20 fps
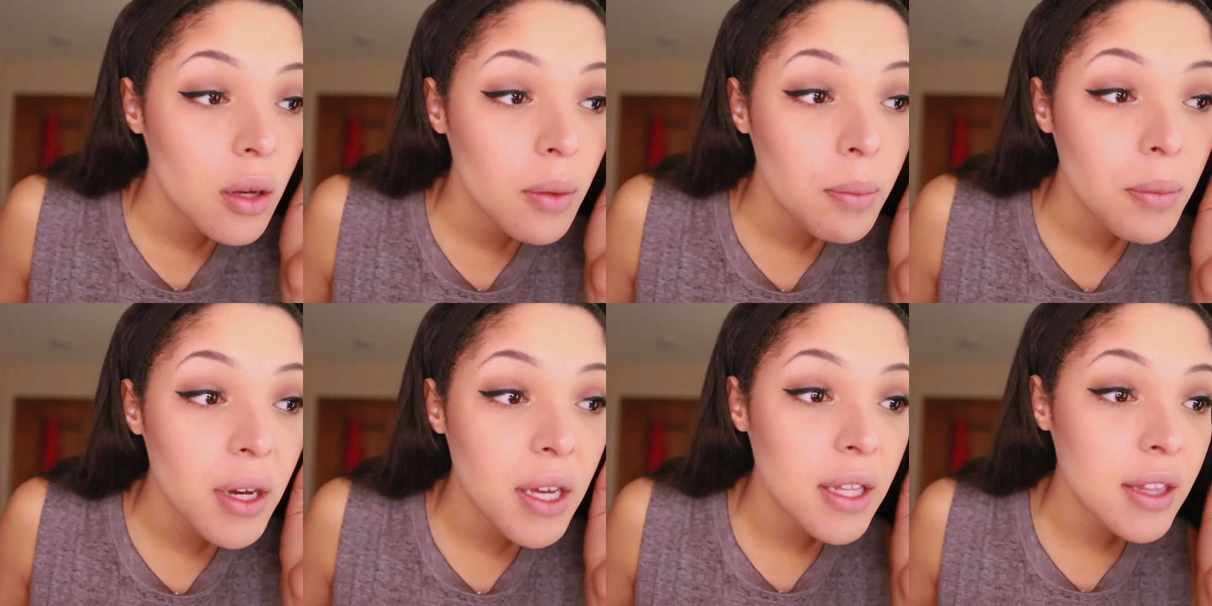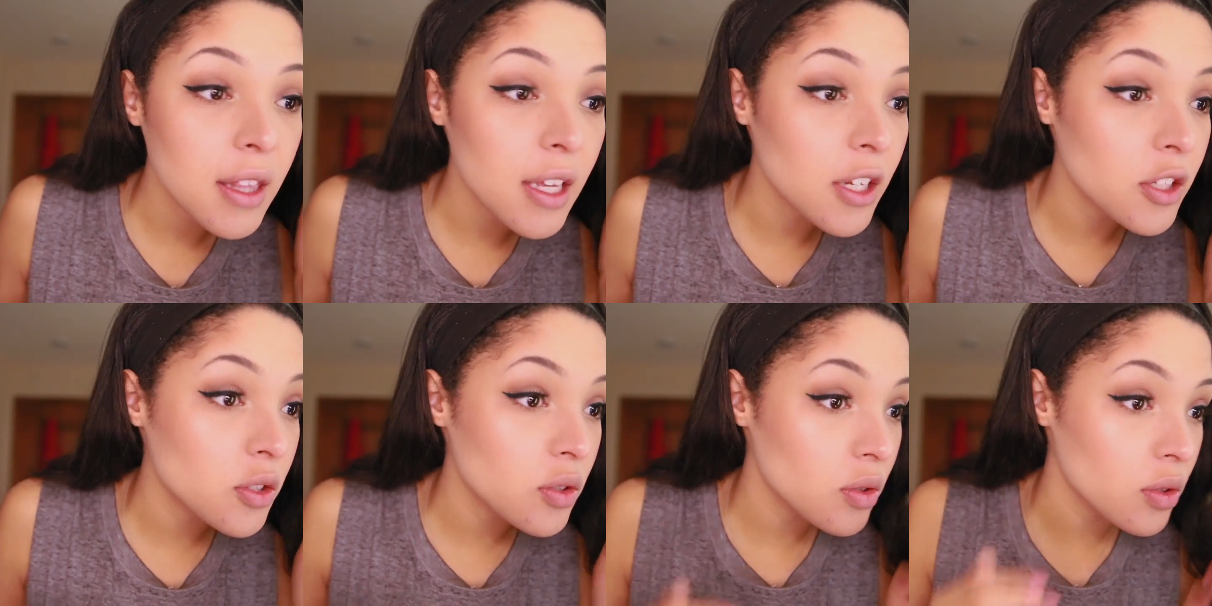But
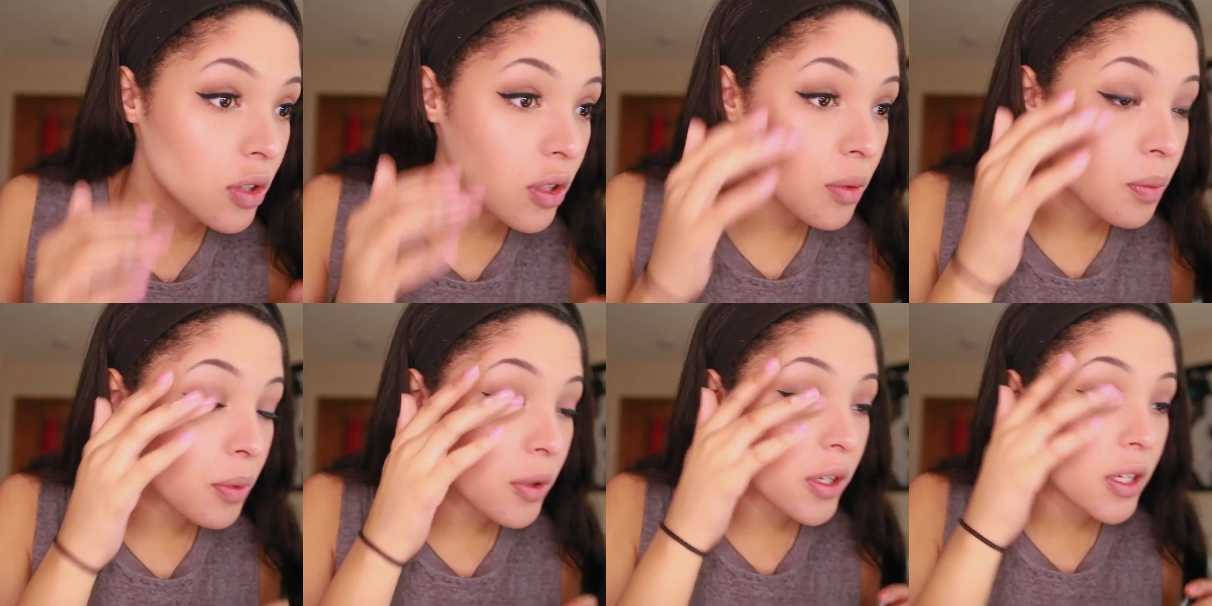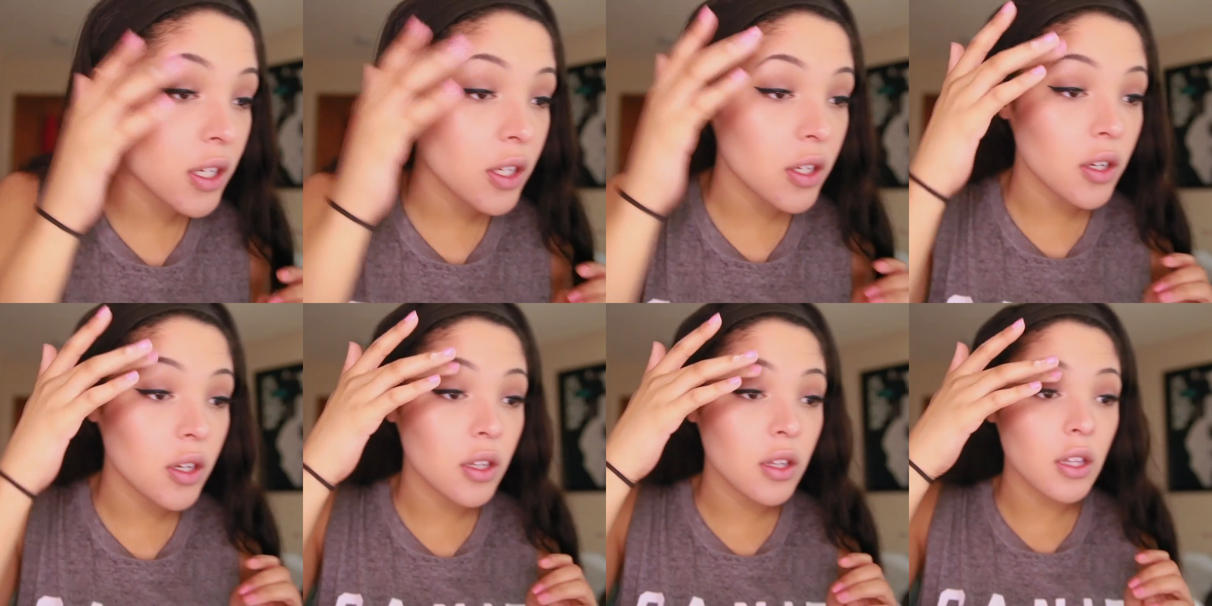they do look pretty
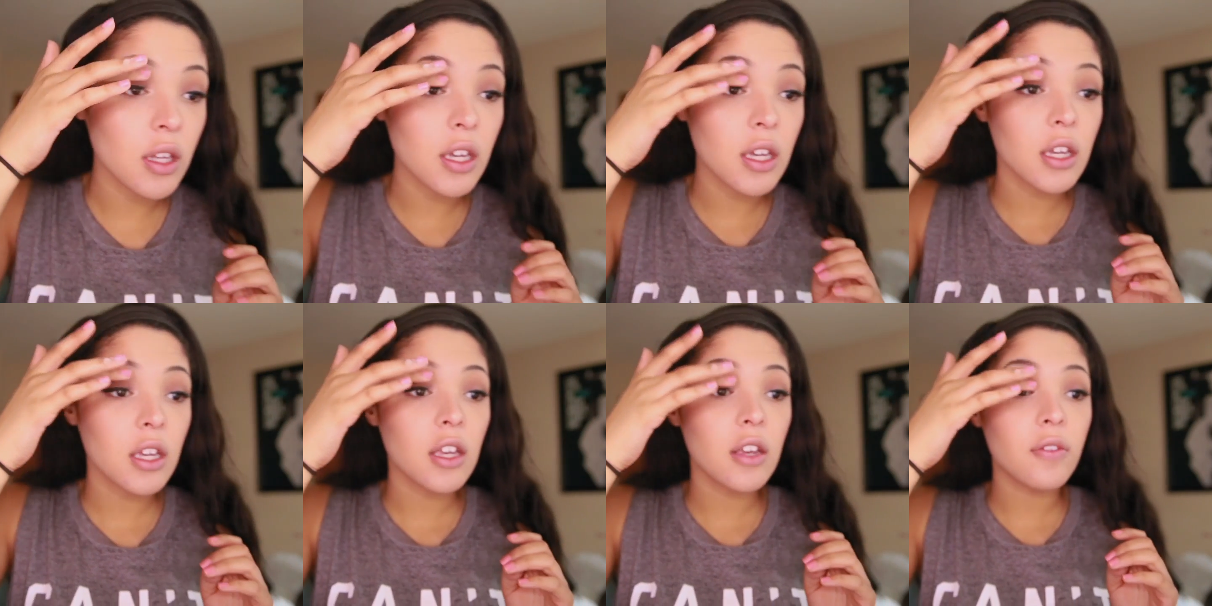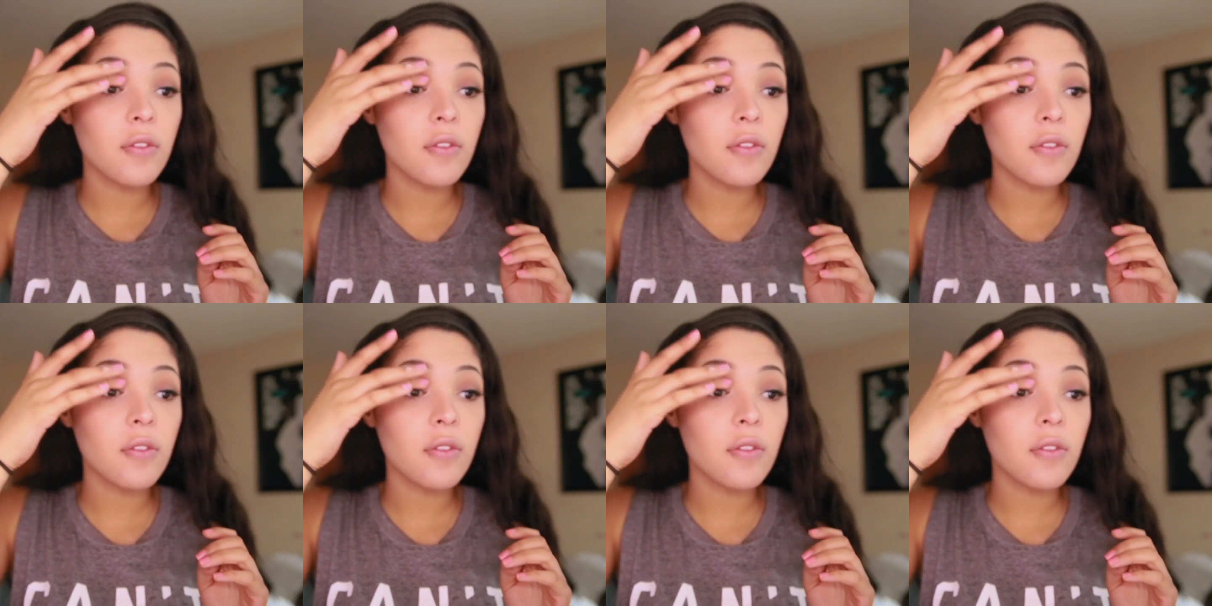good. Like,